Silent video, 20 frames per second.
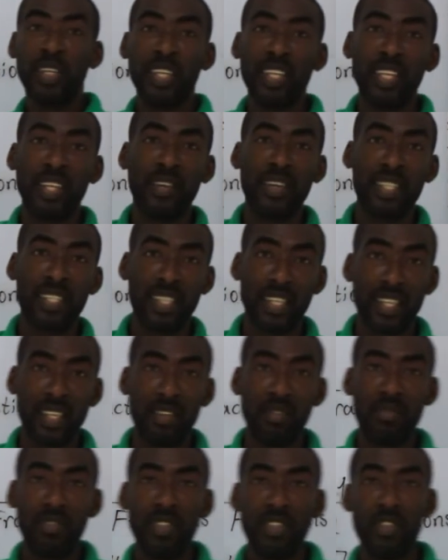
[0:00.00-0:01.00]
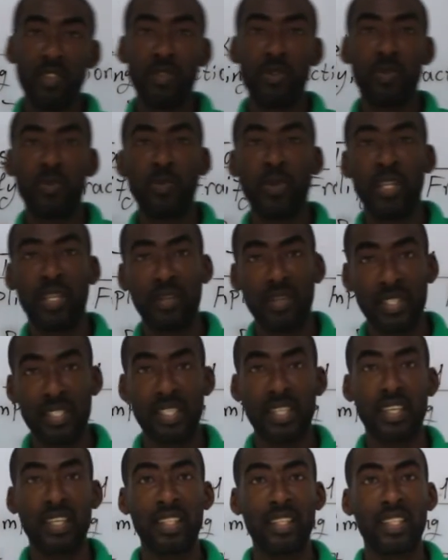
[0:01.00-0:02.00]
in our second video with our
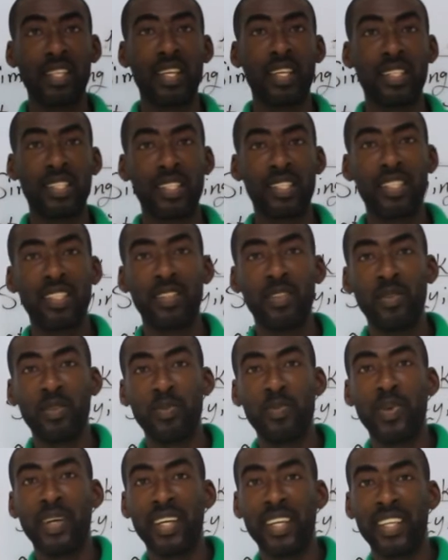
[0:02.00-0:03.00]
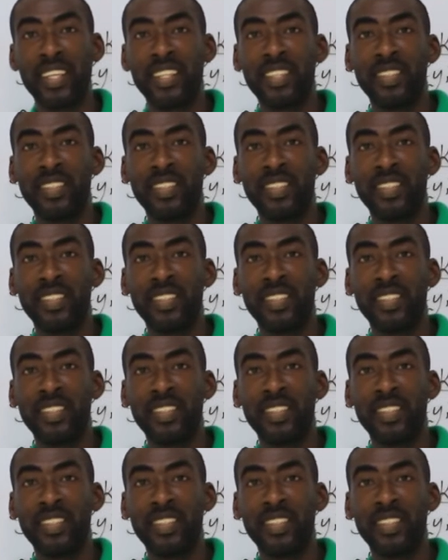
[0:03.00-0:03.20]
second task. Goodbye.